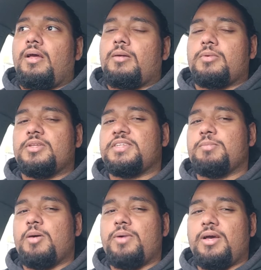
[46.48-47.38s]
I'm going
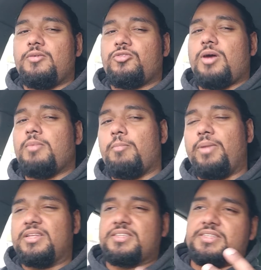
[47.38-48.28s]
to try my
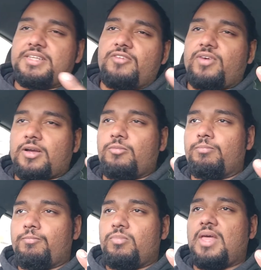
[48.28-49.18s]
best to see if I
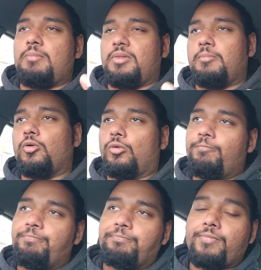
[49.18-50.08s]
can name them
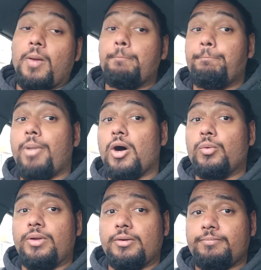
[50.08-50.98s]
all.
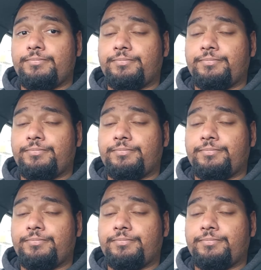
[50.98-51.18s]
Bone,